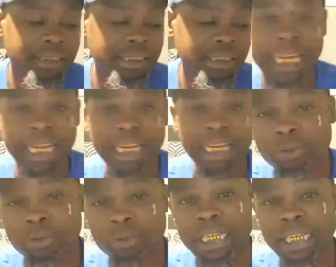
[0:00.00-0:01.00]
get out of
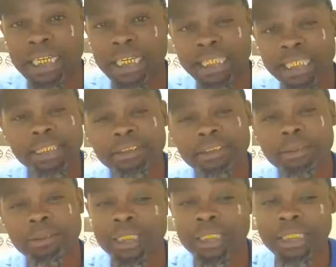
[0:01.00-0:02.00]
juvie that need to get
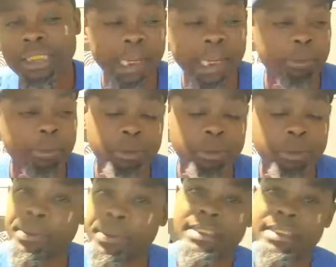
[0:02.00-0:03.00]
some good game or some
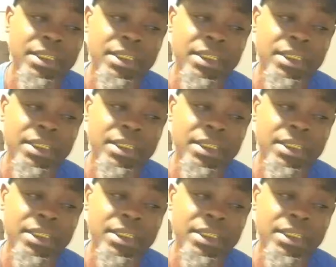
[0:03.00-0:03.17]
people that's